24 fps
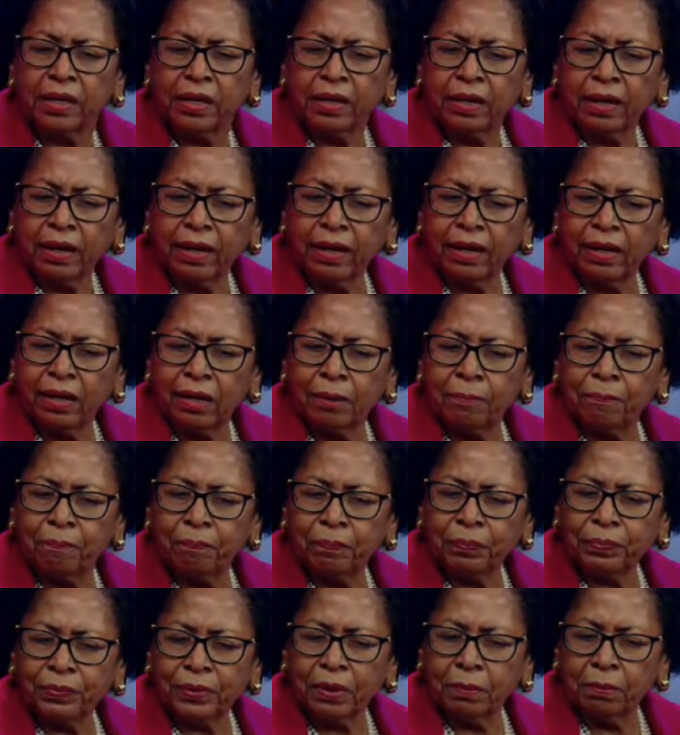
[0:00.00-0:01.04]
um,
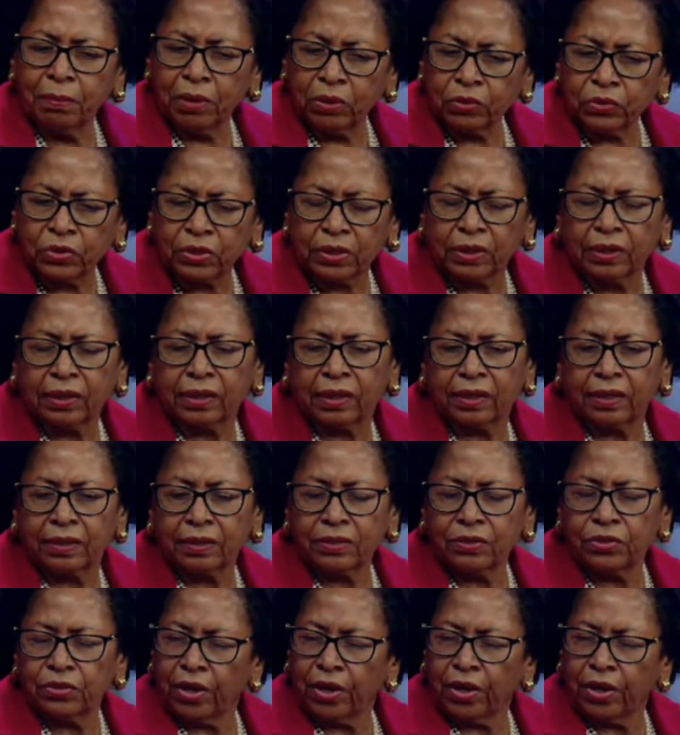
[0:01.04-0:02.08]
mostly
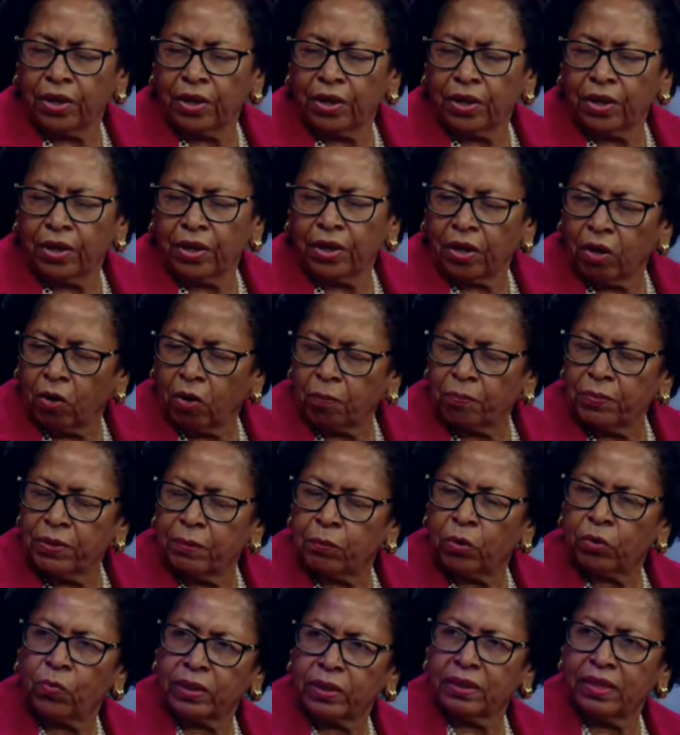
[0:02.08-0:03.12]
to help
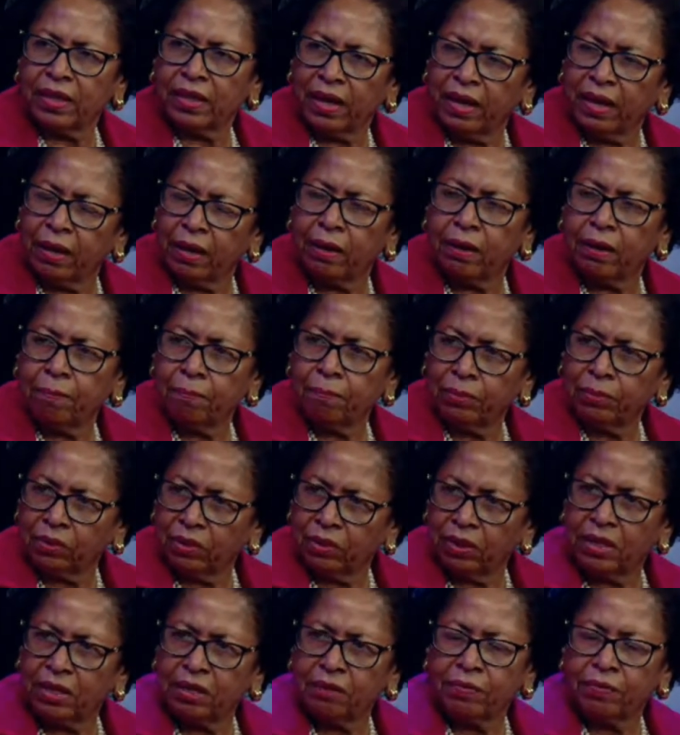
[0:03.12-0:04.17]
them with what
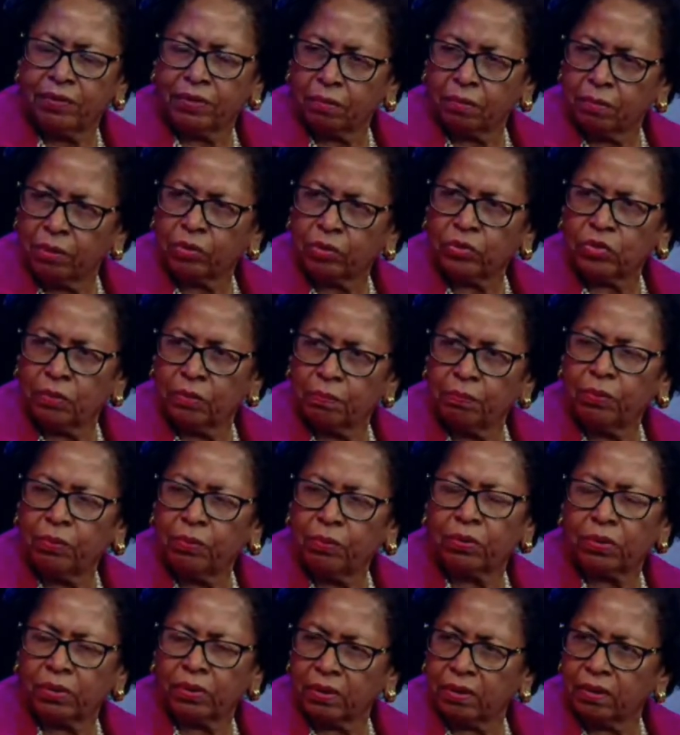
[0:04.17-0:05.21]
they believe are the
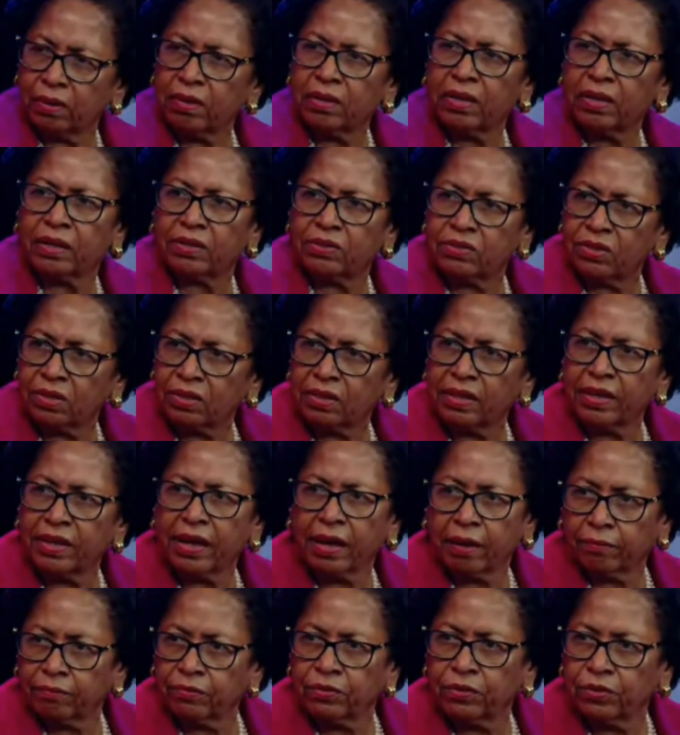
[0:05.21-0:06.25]
most important things
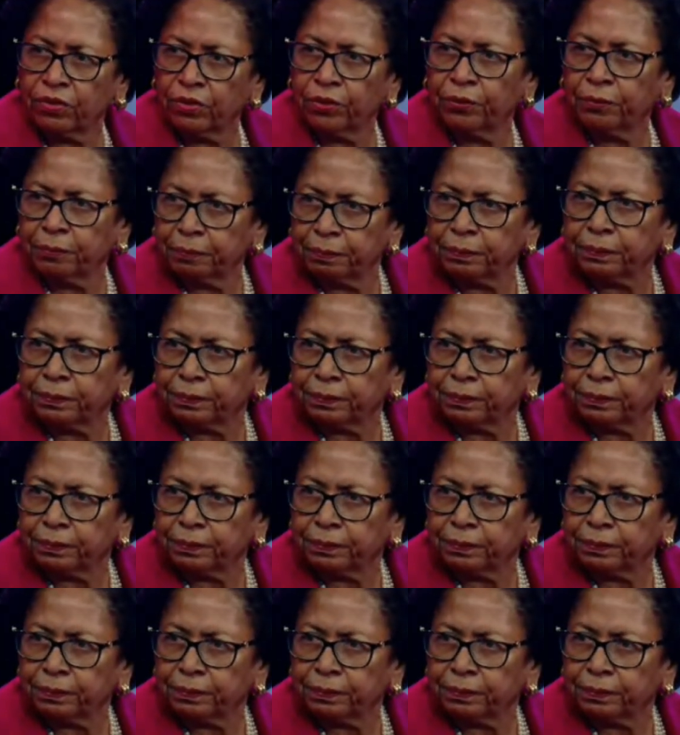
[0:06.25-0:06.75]
that they have to do.